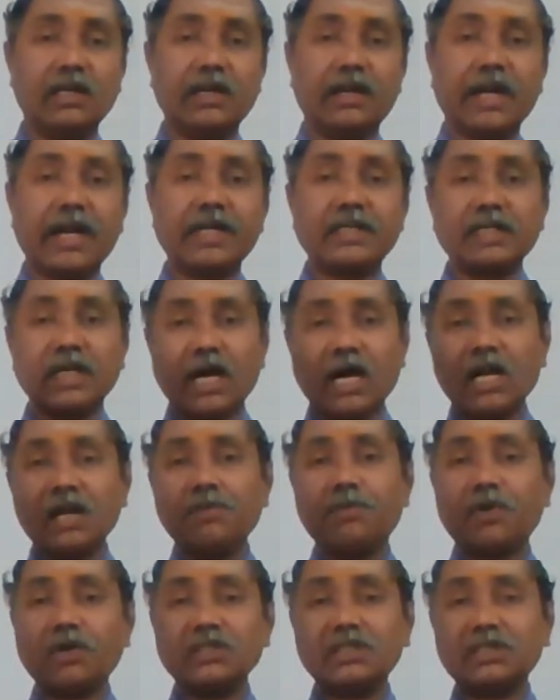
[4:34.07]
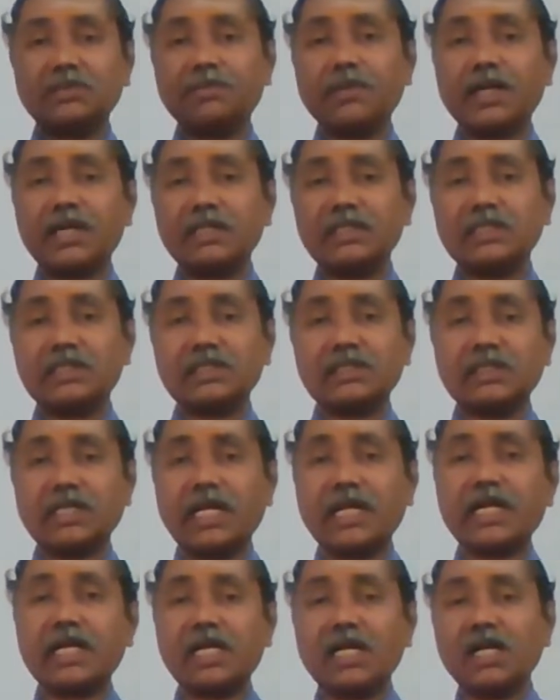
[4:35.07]
Right, all project managers
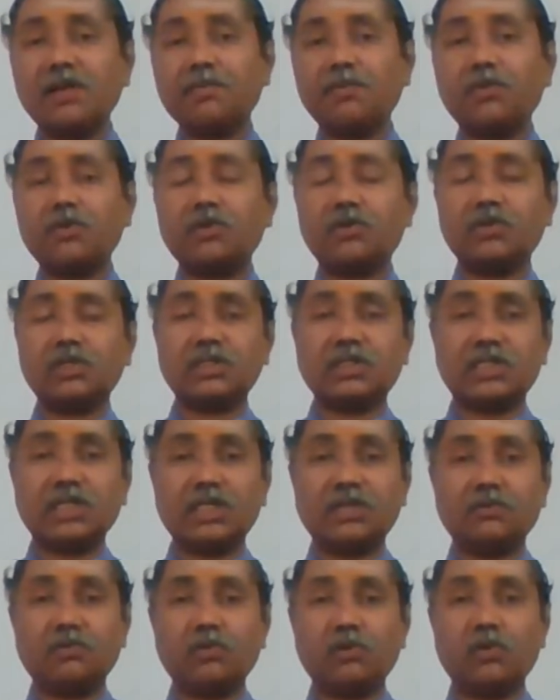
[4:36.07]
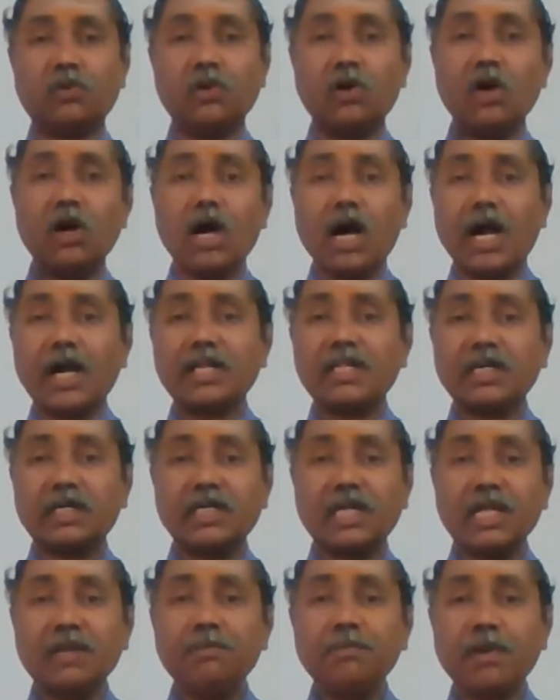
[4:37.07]
directly report to the CEO, and
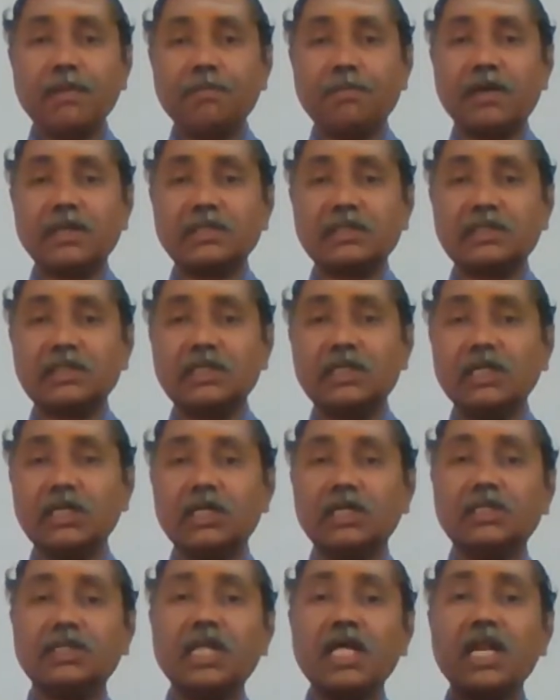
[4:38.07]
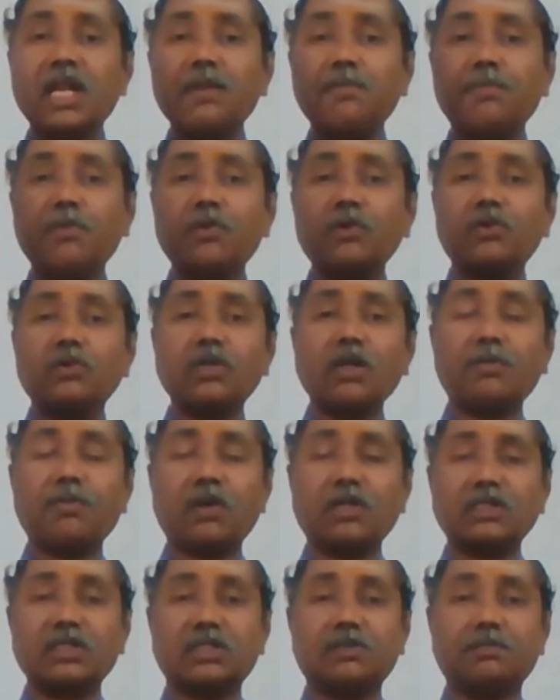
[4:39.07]
the team members, they report to the
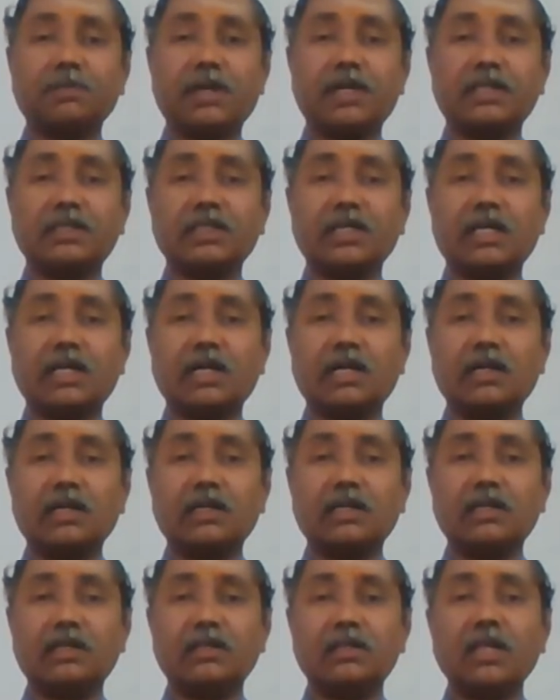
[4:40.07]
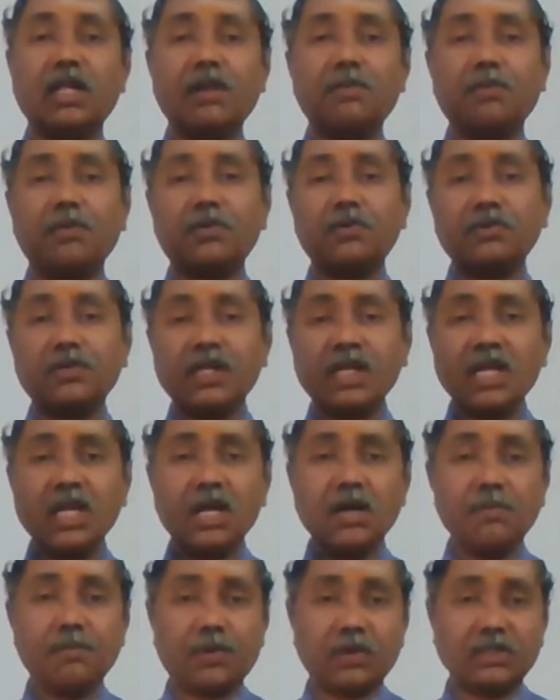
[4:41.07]
project manager. They report to the
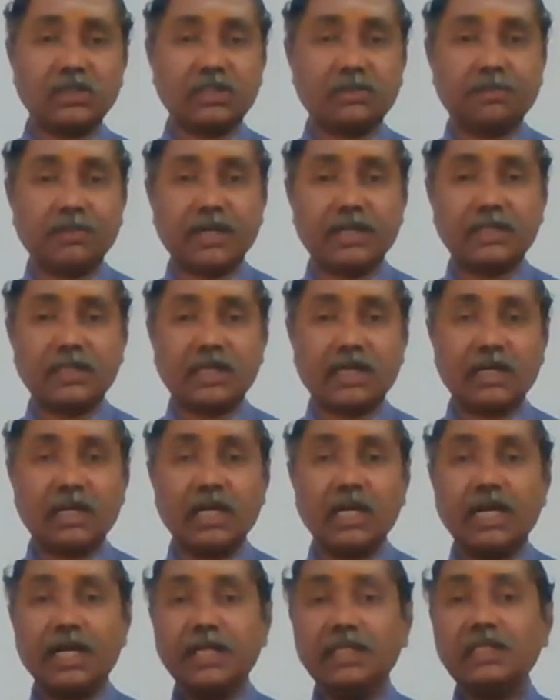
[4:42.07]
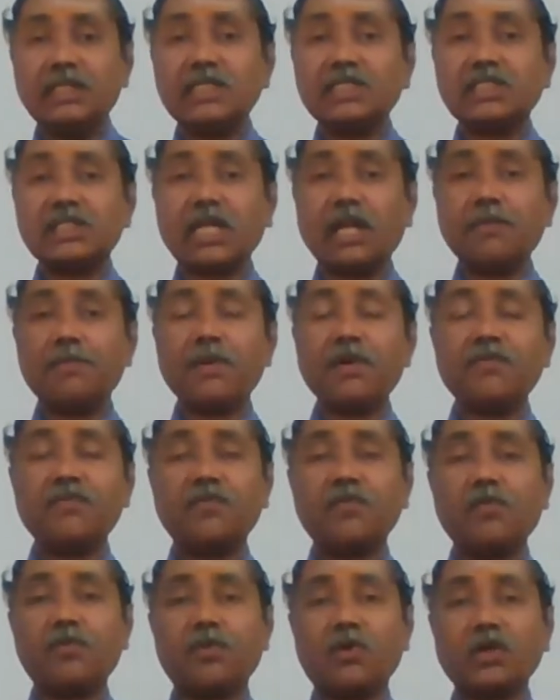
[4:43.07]
project manager. In this type of
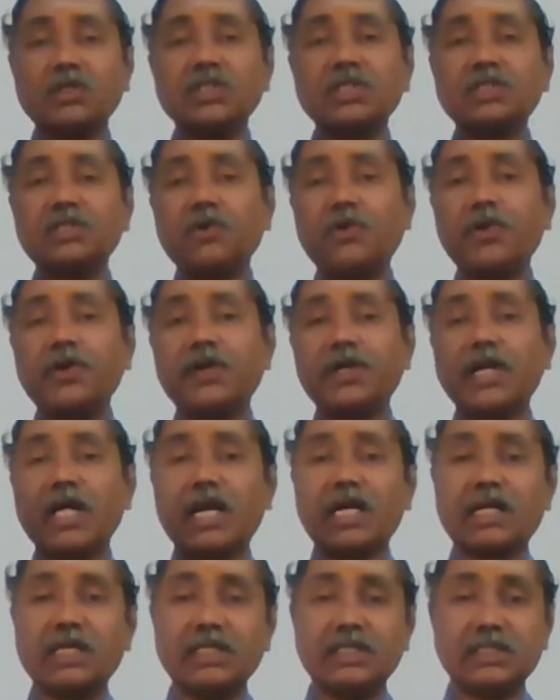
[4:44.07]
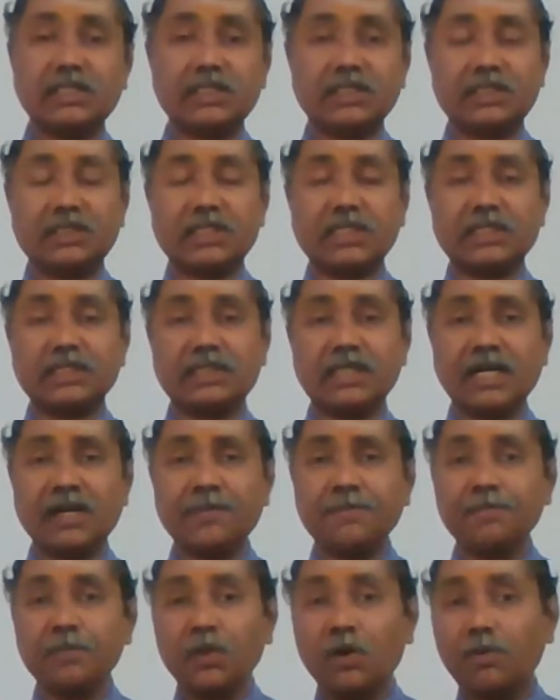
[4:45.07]
project-oriented organization
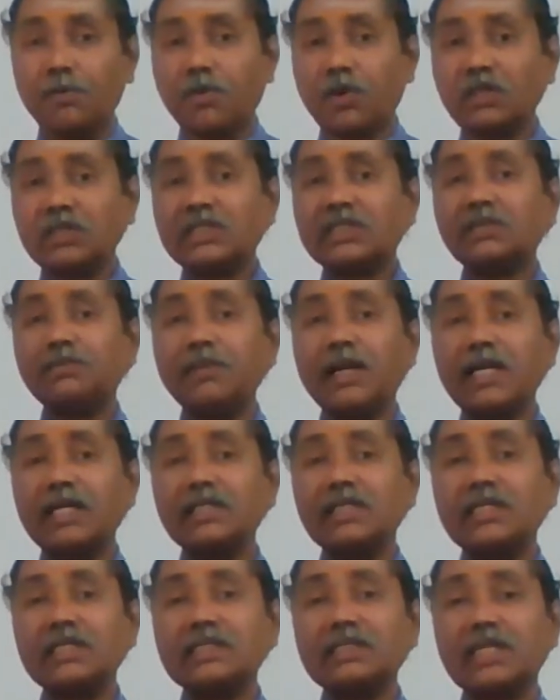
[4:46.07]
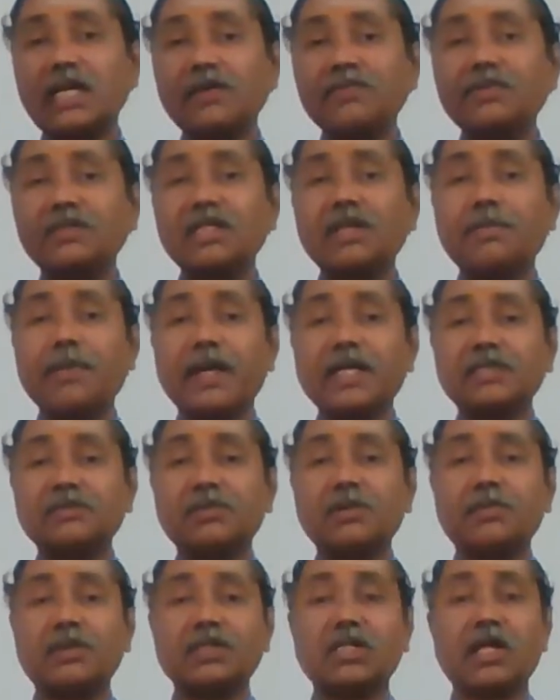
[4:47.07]
structure, project manager is having the
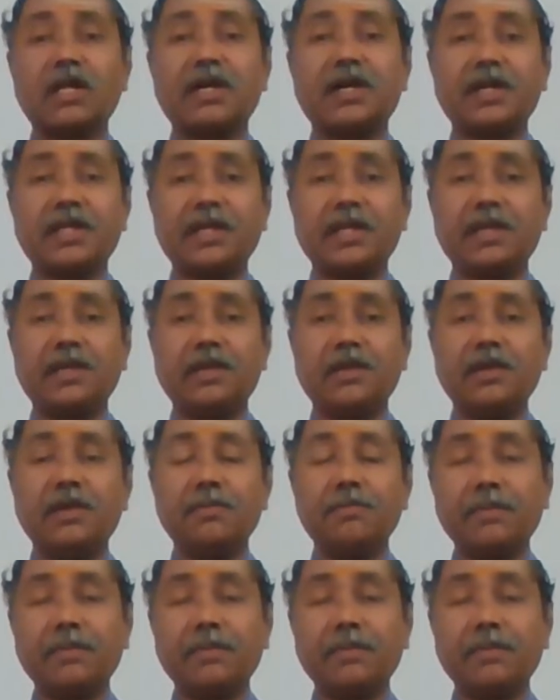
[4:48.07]
maximum authority.